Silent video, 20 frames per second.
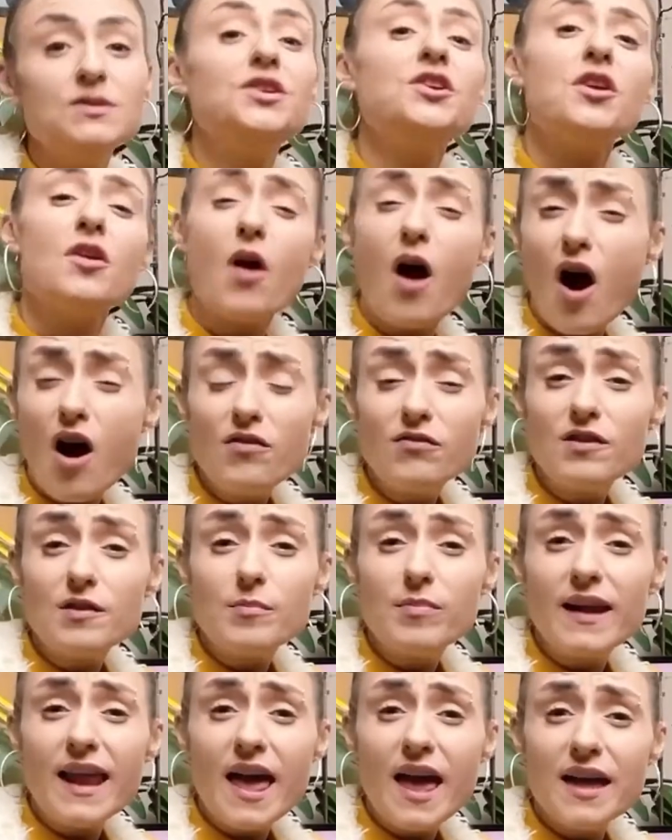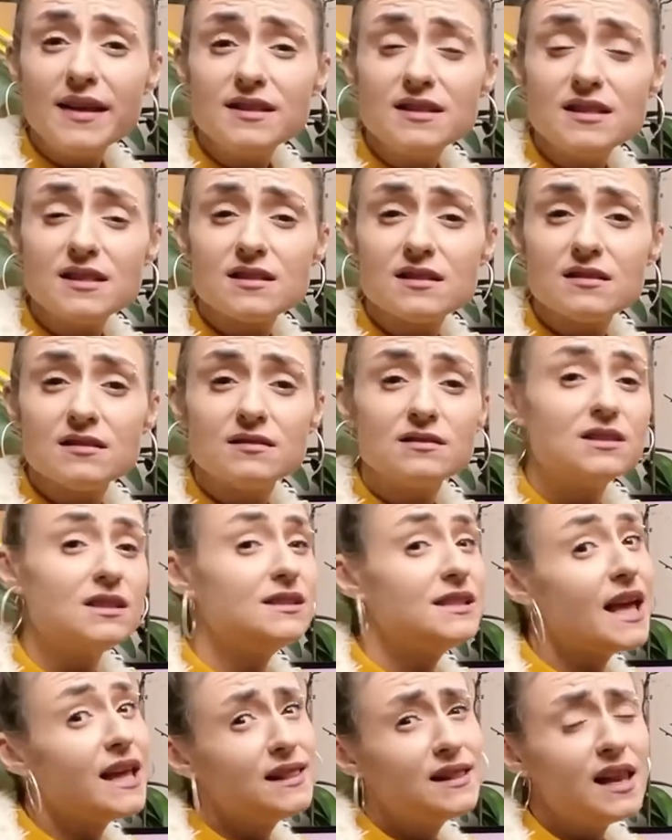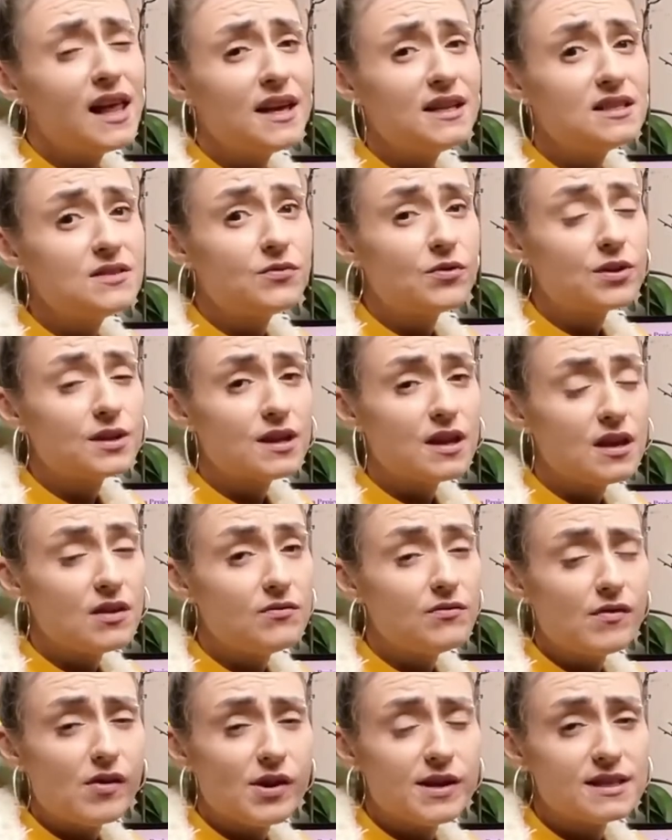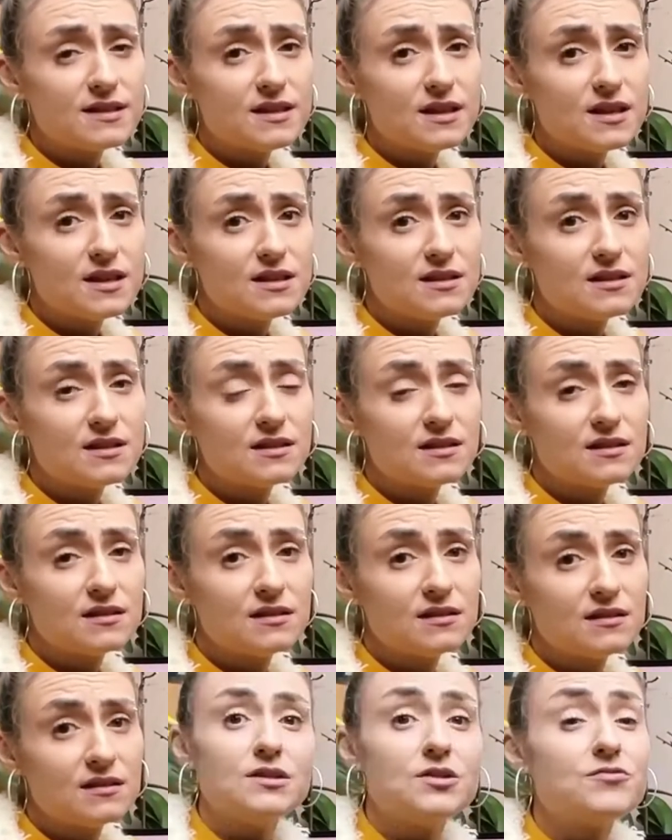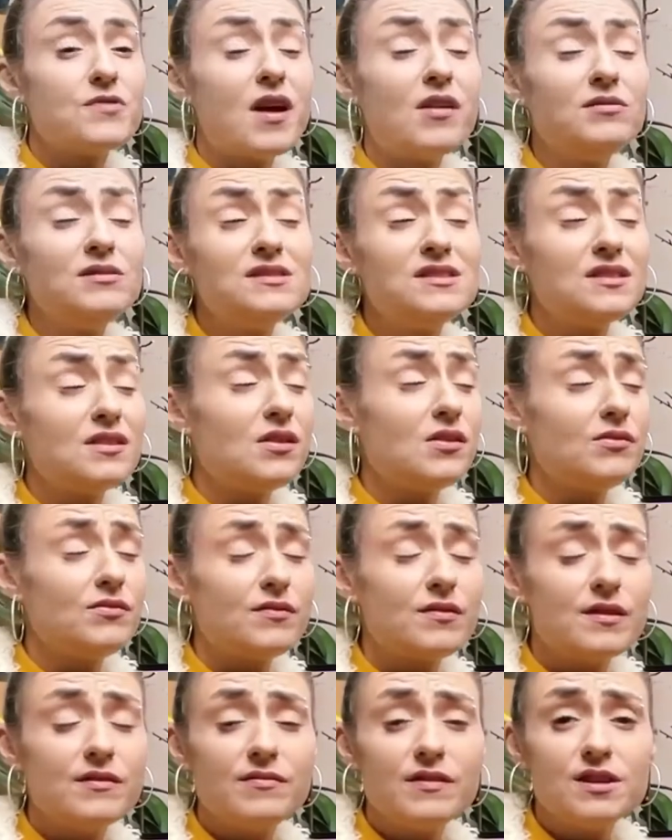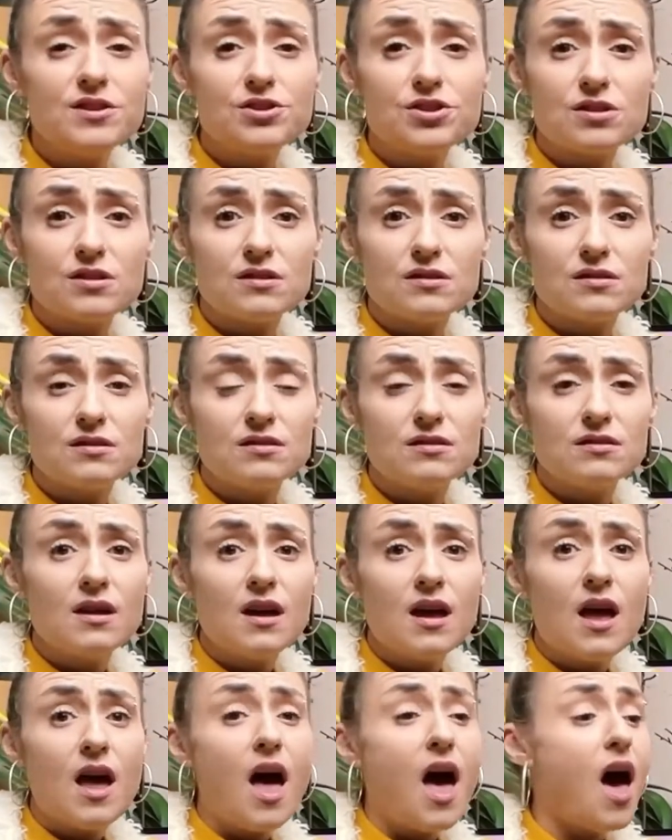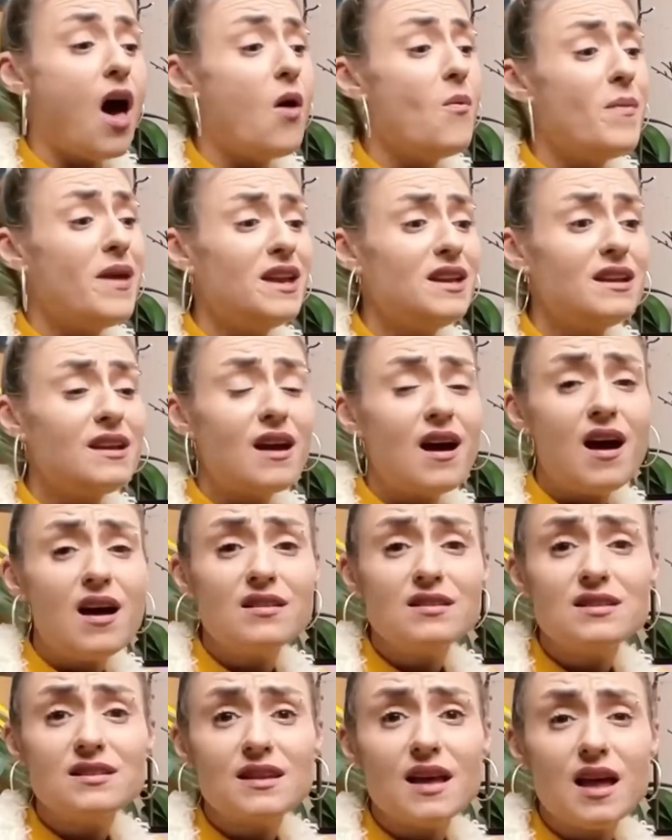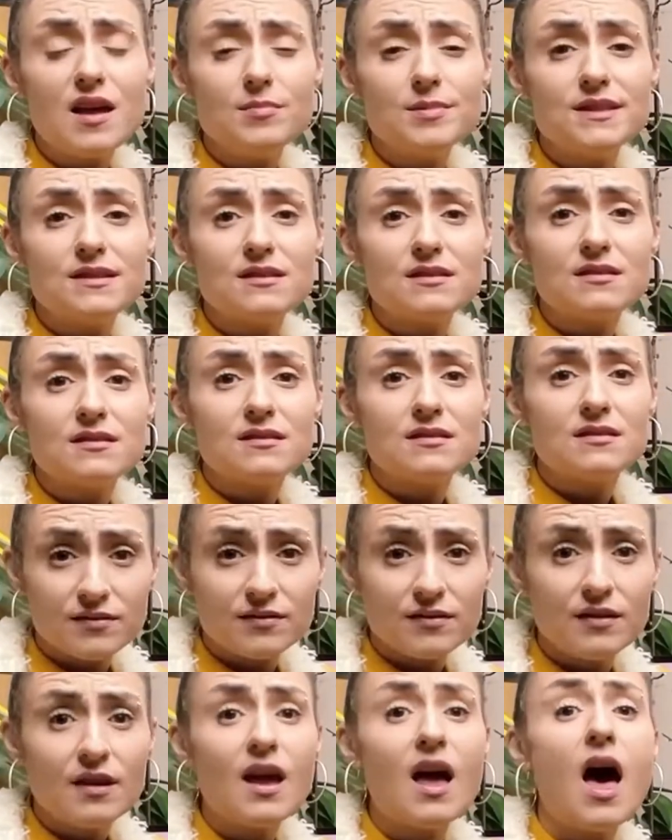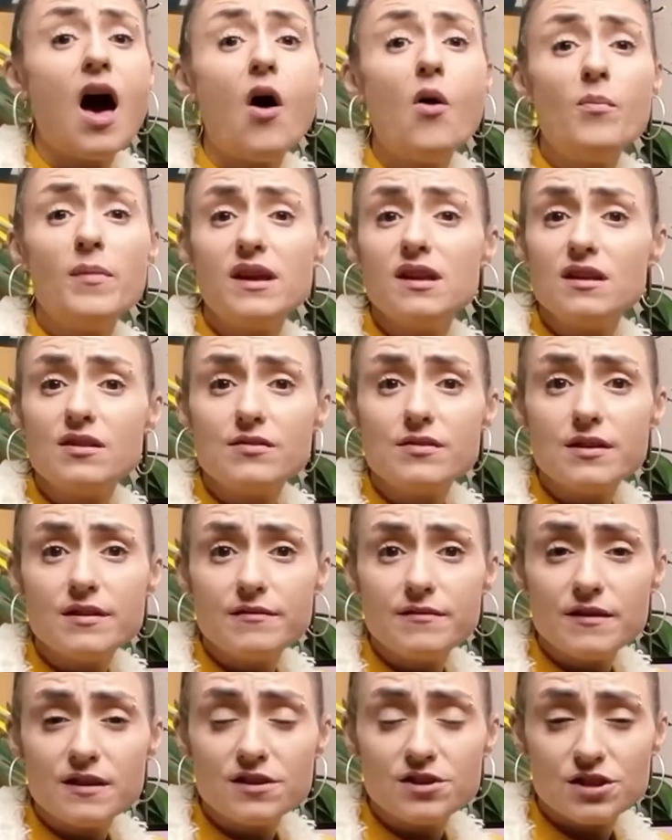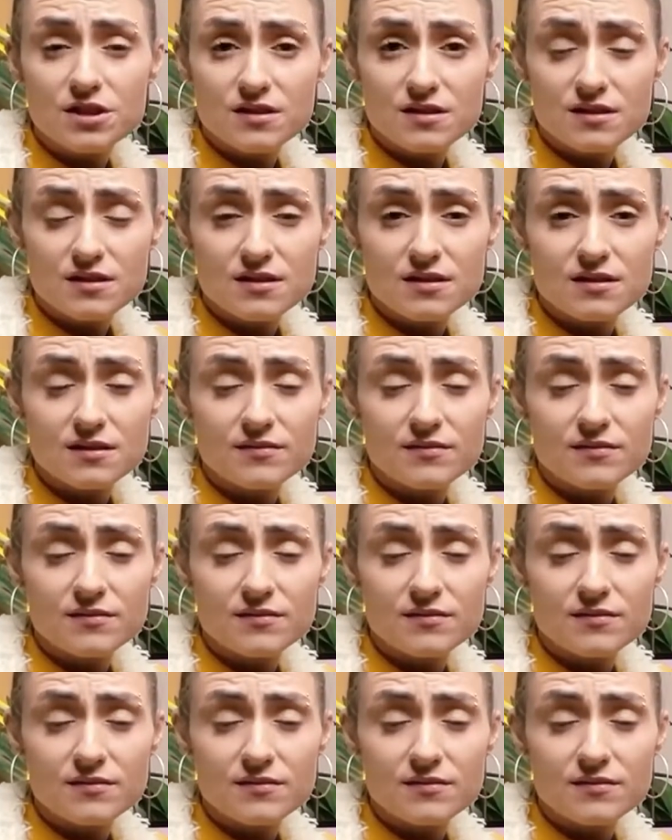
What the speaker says: you offer plans, the deadlines for the invoices, the rounds of revision, how many concepts, how many revisions,